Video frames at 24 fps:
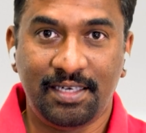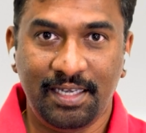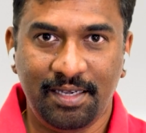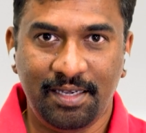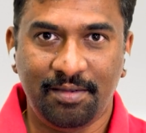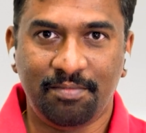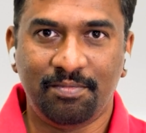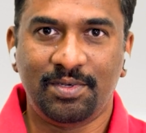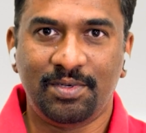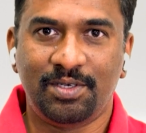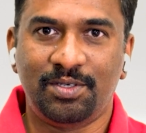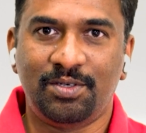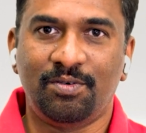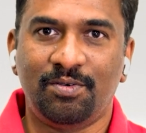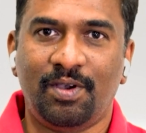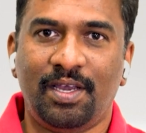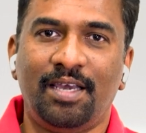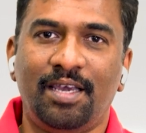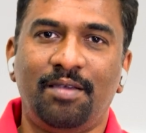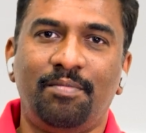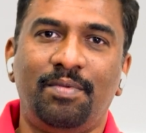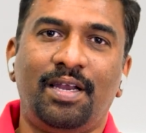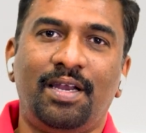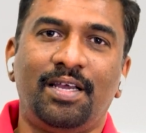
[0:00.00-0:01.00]
team to
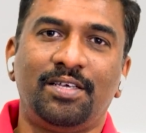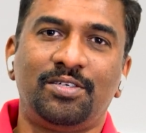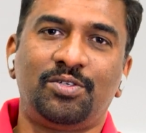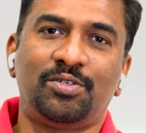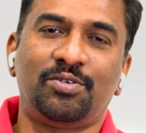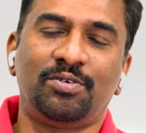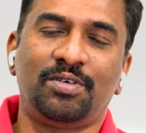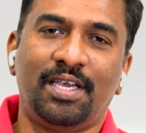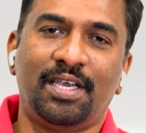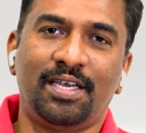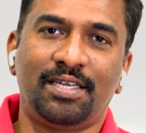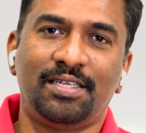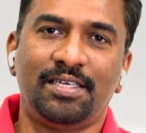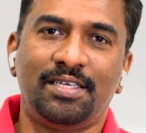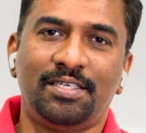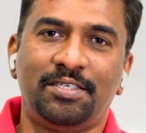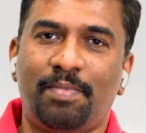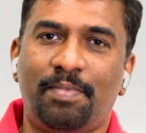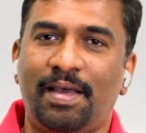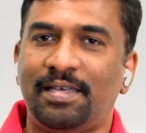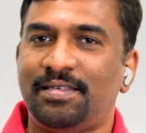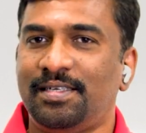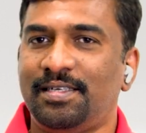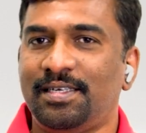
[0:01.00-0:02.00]
enable us to get this
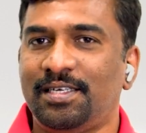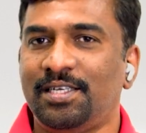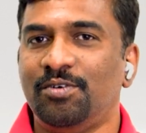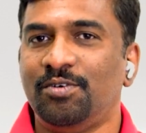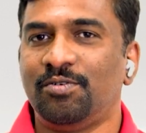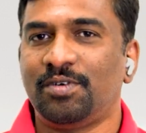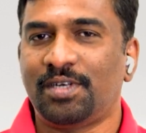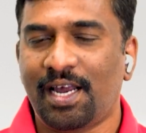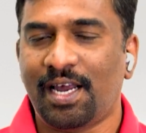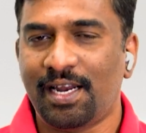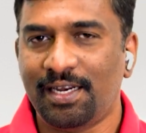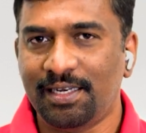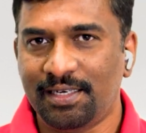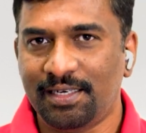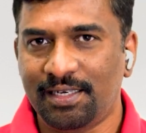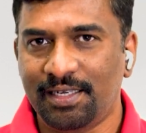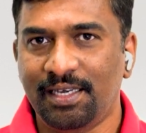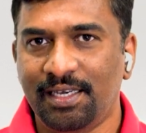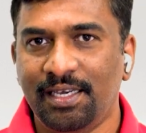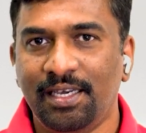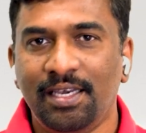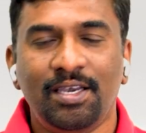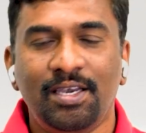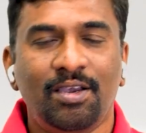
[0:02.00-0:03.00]
plastic
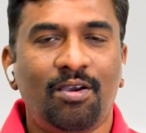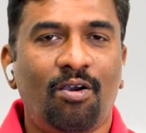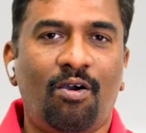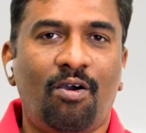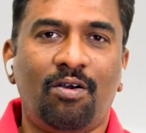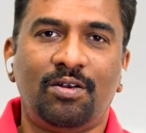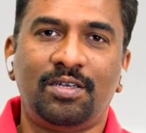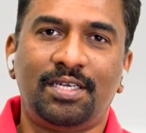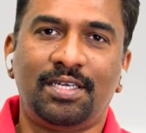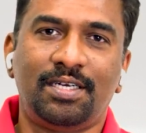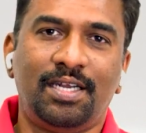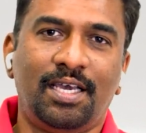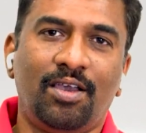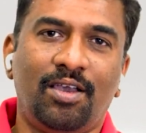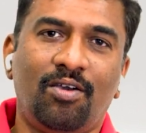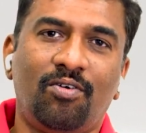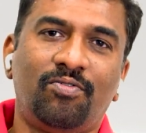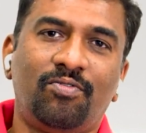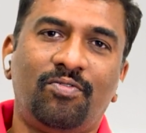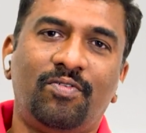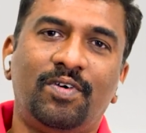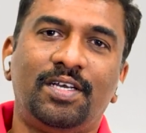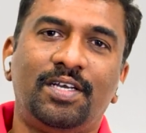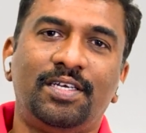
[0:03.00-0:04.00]
neutrality on the day of
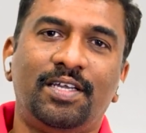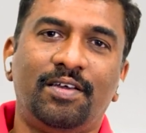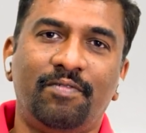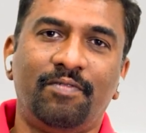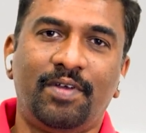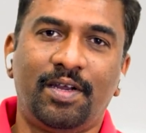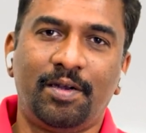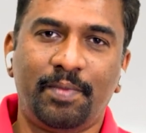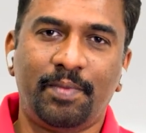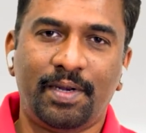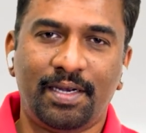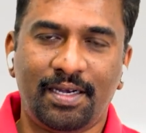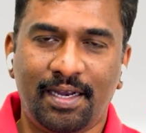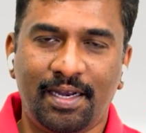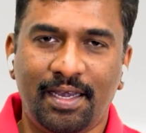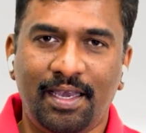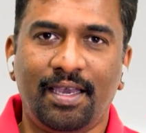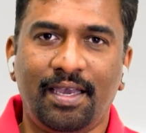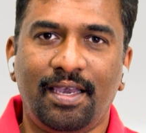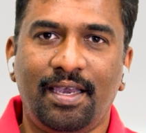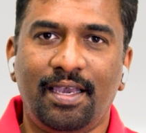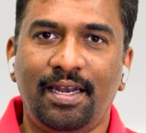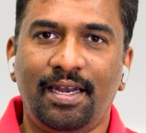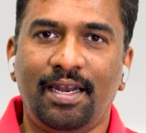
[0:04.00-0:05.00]
World Environment
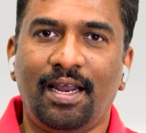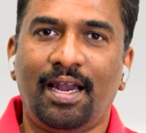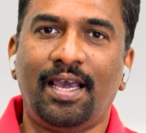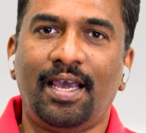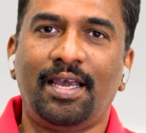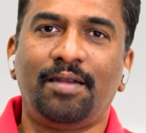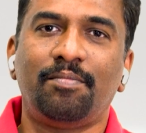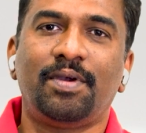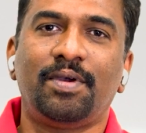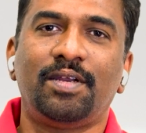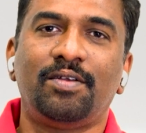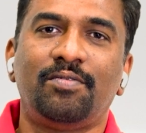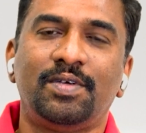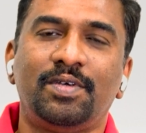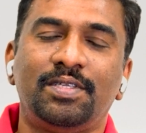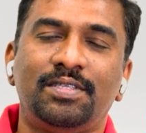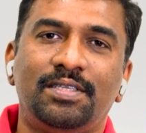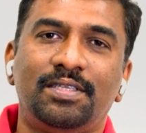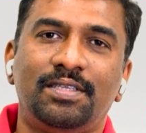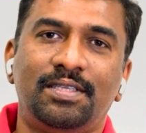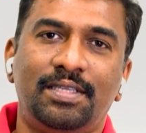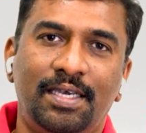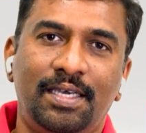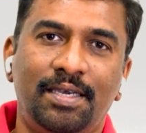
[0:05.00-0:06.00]
Day in alignment with
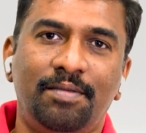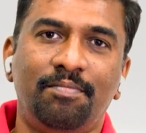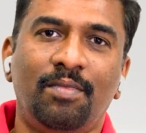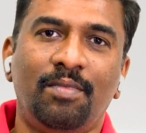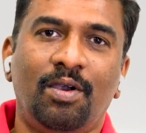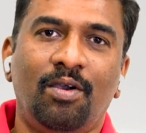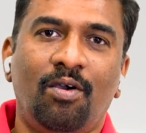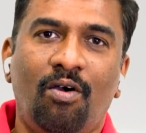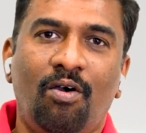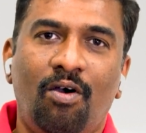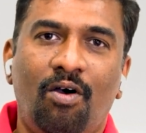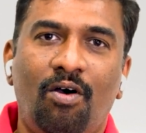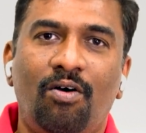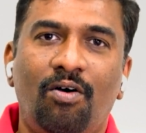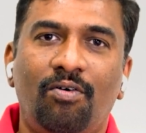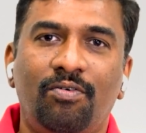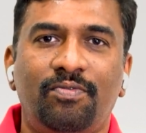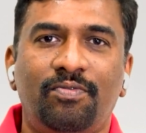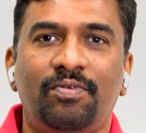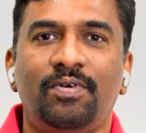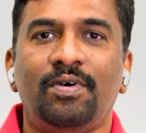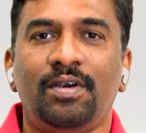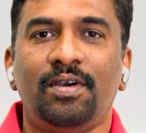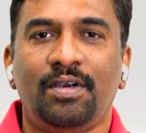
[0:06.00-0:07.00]
the theme of
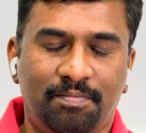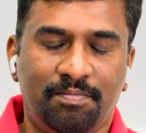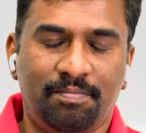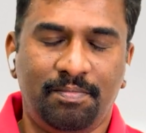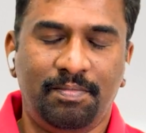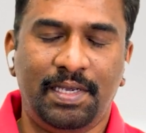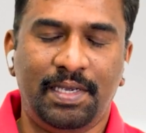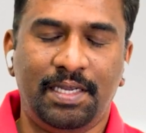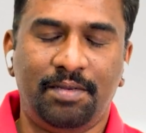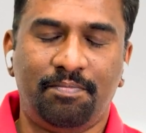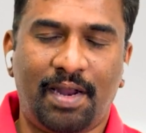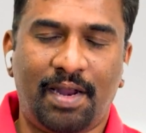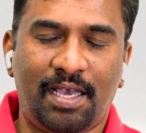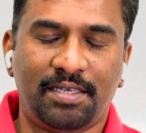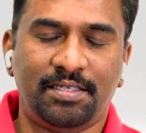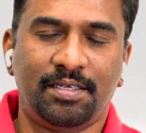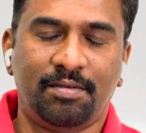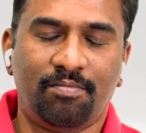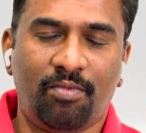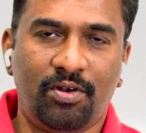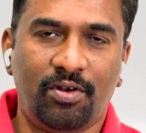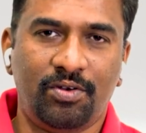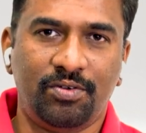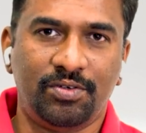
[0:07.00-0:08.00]
beat
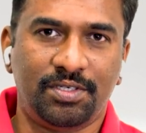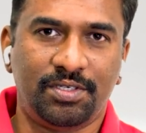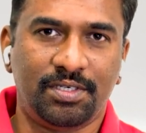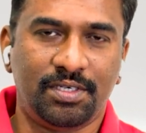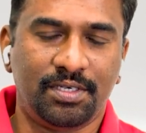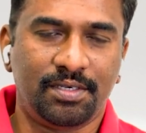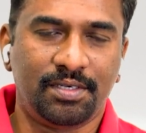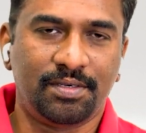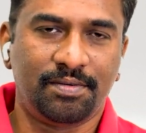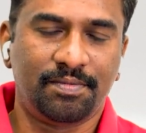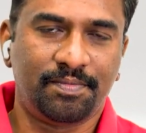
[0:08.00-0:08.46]
plastic pollution.